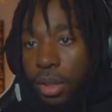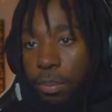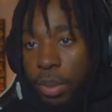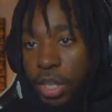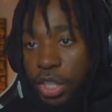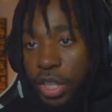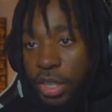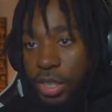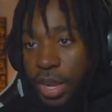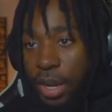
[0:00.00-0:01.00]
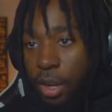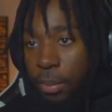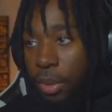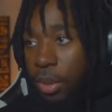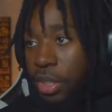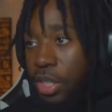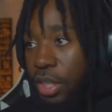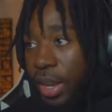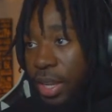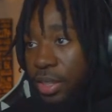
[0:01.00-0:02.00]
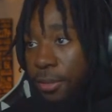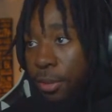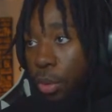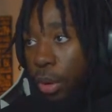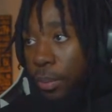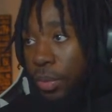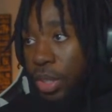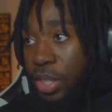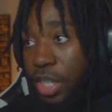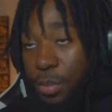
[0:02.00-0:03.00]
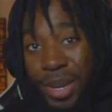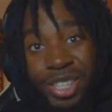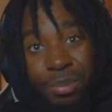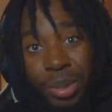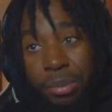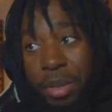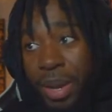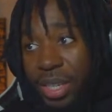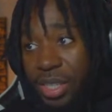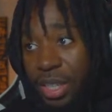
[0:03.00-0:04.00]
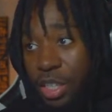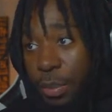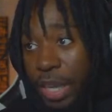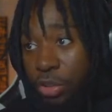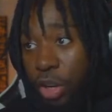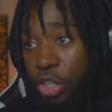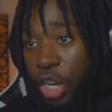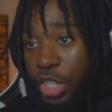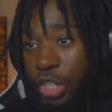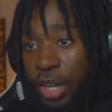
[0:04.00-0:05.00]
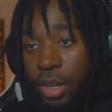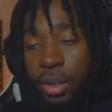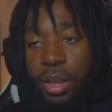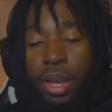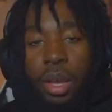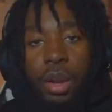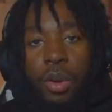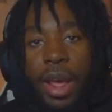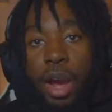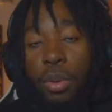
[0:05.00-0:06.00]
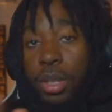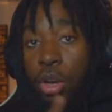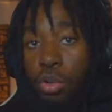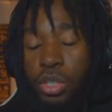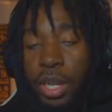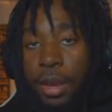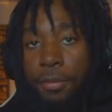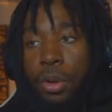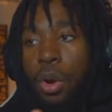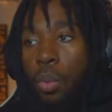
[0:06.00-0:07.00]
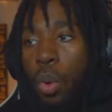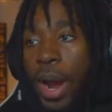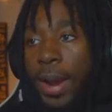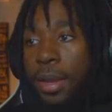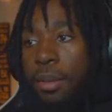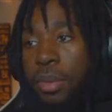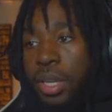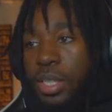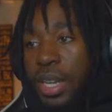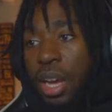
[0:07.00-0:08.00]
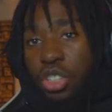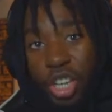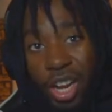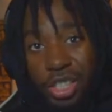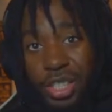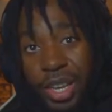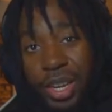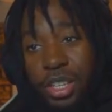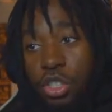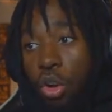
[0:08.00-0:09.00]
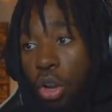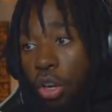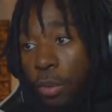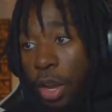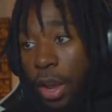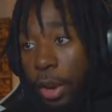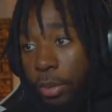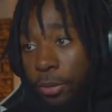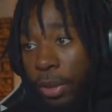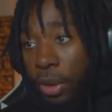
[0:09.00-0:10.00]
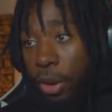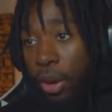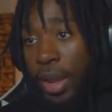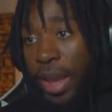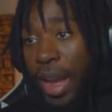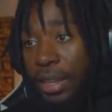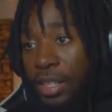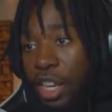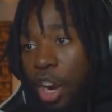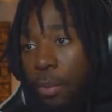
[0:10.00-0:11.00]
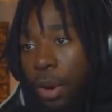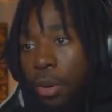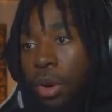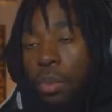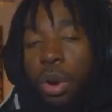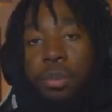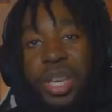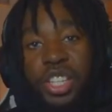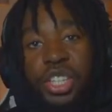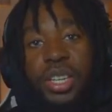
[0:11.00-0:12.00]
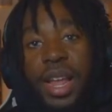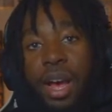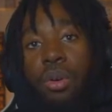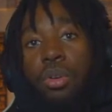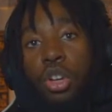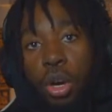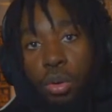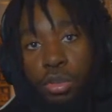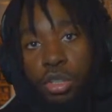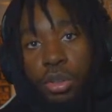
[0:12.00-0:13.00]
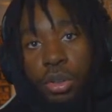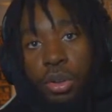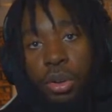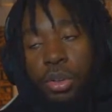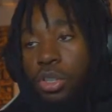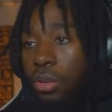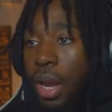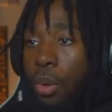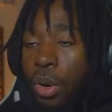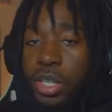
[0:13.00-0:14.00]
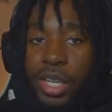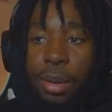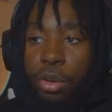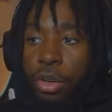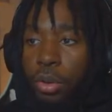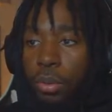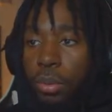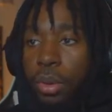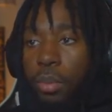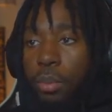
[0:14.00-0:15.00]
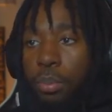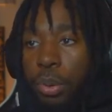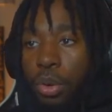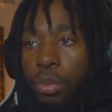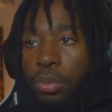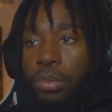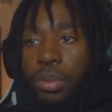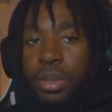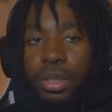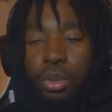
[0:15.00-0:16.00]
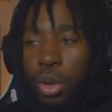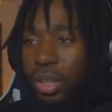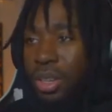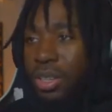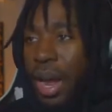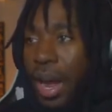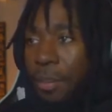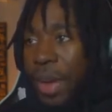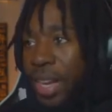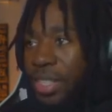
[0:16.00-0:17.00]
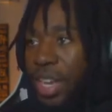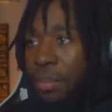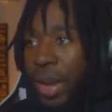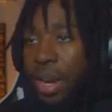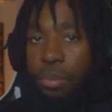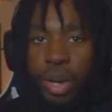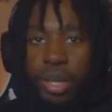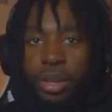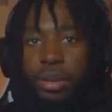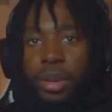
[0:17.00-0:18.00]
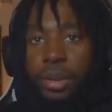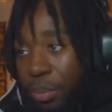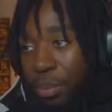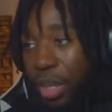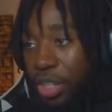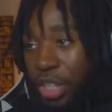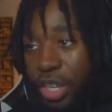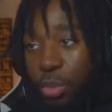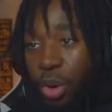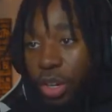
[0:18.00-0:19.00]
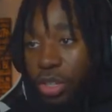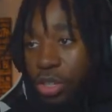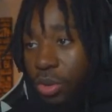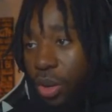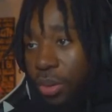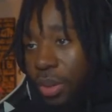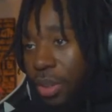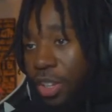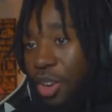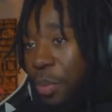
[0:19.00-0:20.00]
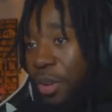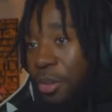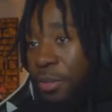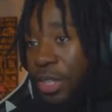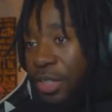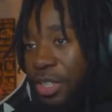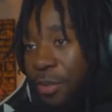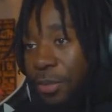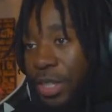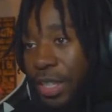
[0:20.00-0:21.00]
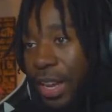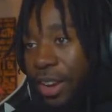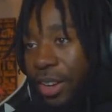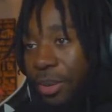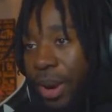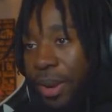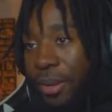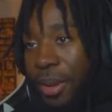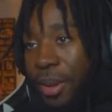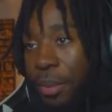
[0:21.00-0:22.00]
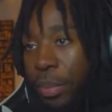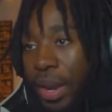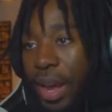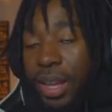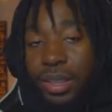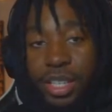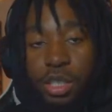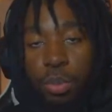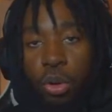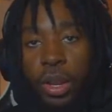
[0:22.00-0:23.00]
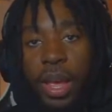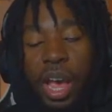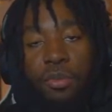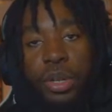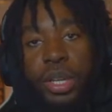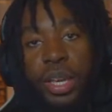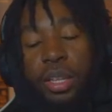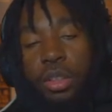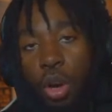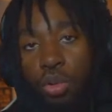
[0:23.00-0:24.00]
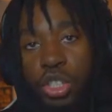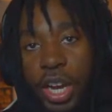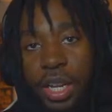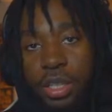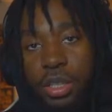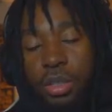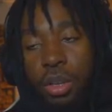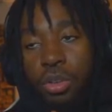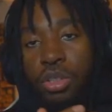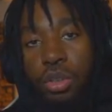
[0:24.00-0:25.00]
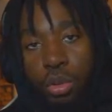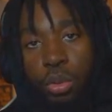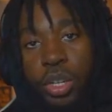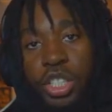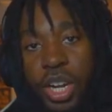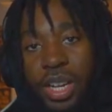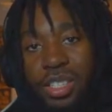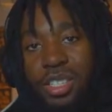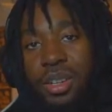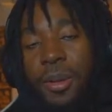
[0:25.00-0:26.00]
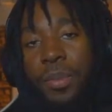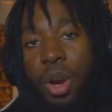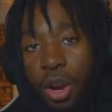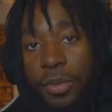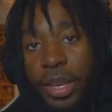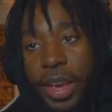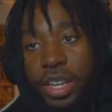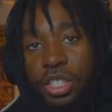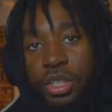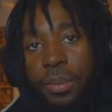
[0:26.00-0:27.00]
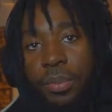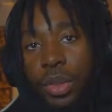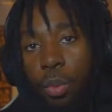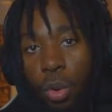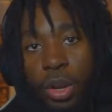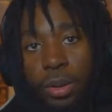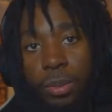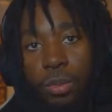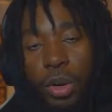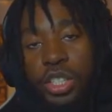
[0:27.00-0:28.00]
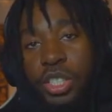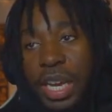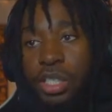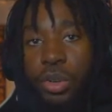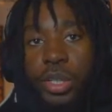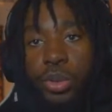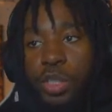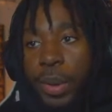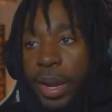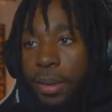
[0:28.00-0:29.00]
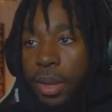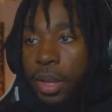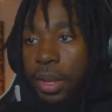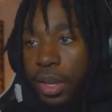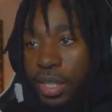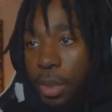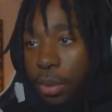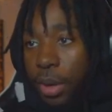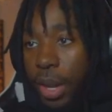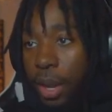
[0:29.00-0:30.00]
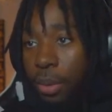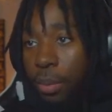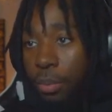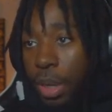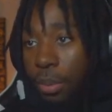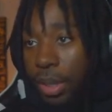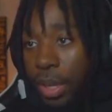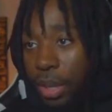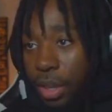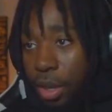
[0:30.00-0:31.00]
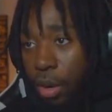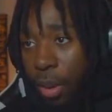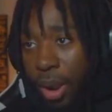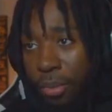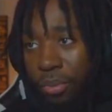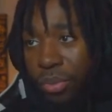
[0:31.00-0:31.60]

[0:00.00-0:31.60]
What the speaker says: PG gets his head up, scans the floor, sees Mason Plumlee about to set this basket on Josh Giddey, and now he goes left. Why? Because now Josh Giddey is no longer a help defender at this elbow where PG now goes. So now what is he able to do? Boom, quick little hop back, step back, bucket. PG, he working too though. A little bit of some physicality, right? But now at this point, after he hit those shots, those three shots off the catch, the one where he just got straight to a spot, he's able to now be able to get here, right?